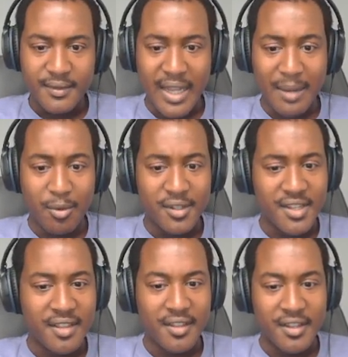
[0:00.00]
I'm going to
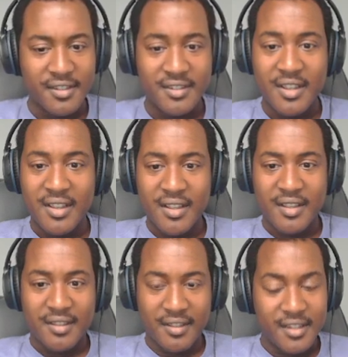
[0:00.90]
say this.
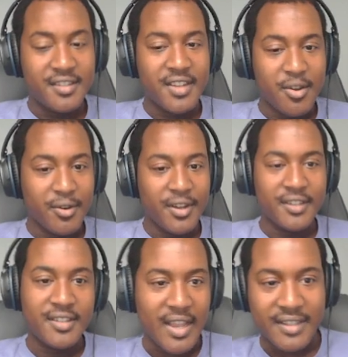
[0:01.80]
This
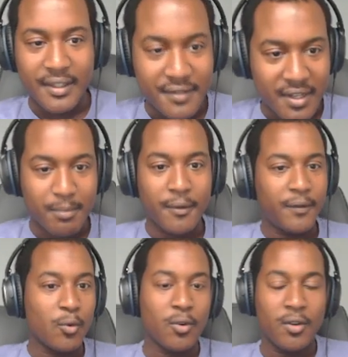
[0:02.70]
series, as I've said
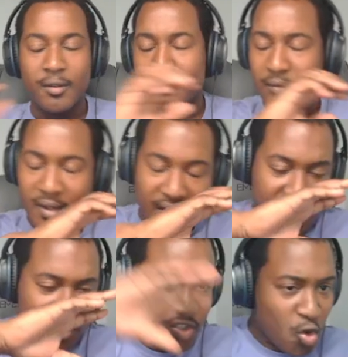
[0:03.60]
before,
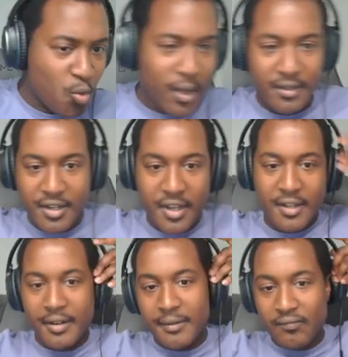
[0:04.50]
is so well
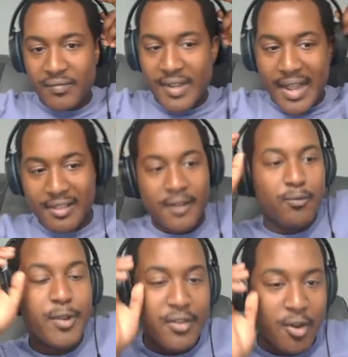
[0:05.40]
done. I love
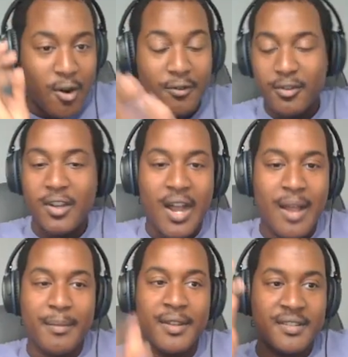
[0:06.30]
reading the author
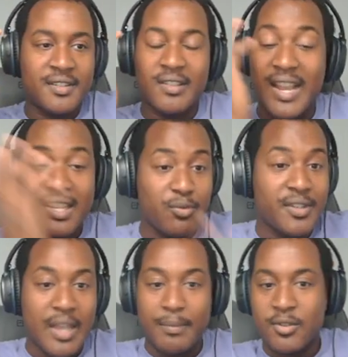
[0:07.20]
comments. Last
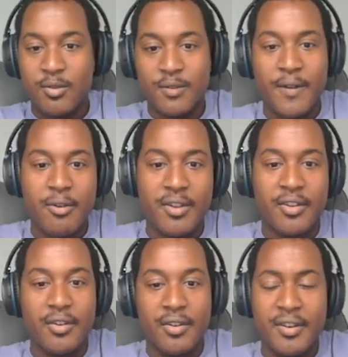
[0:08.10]
week's episode was very
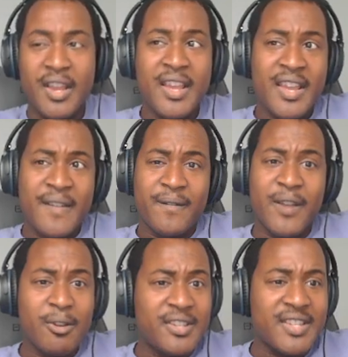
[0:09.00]
good.
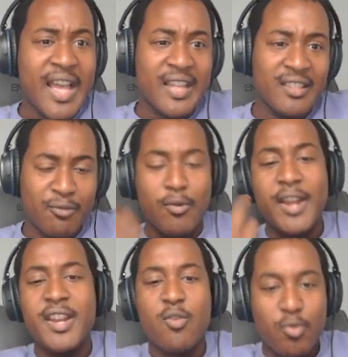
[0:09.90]
Very sad. Like
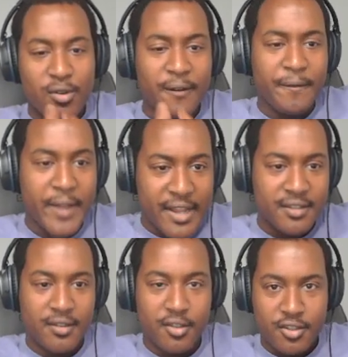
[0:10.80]
right now, we're in a
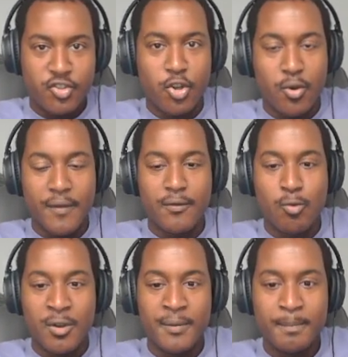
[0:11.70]
phase of this show,
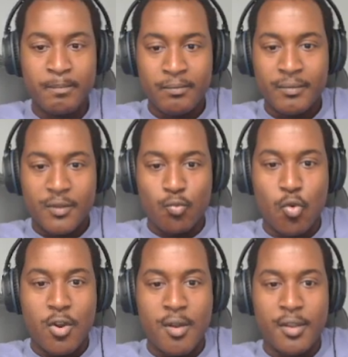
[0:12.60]
everyone,
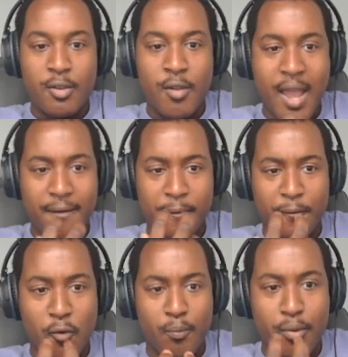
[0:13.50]
where you have a
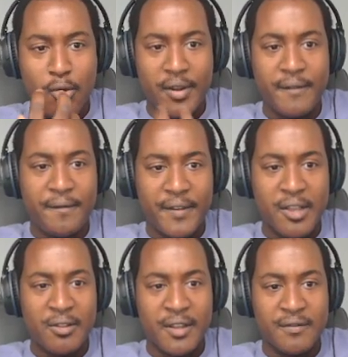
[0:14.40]
foreboding
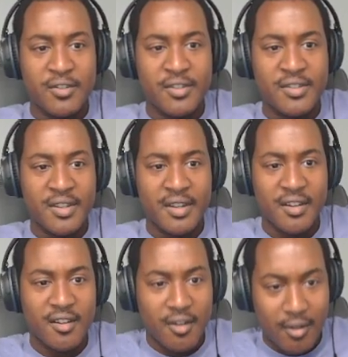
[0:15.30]
feeling of just like,
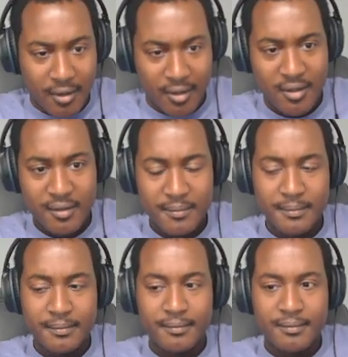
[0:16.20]
ugh.
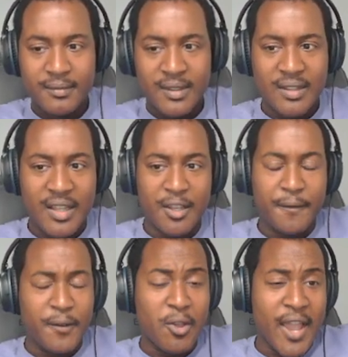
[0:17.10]
Like, you
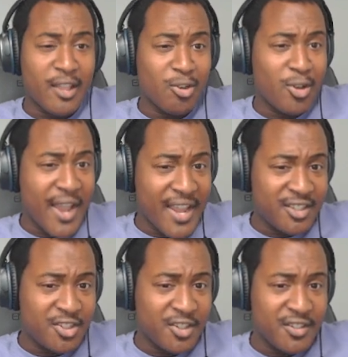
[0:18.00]
feel a little
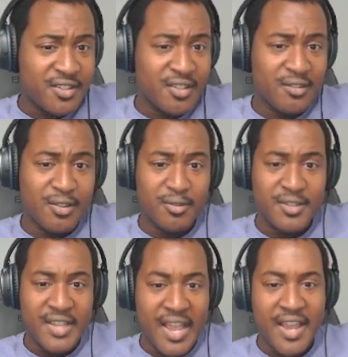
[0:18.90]
anxious, a little
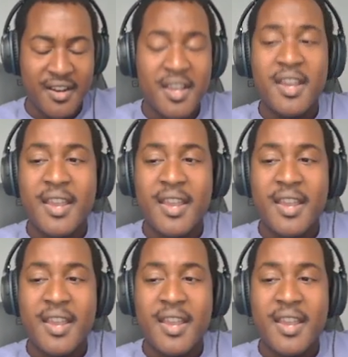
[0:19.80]
sad.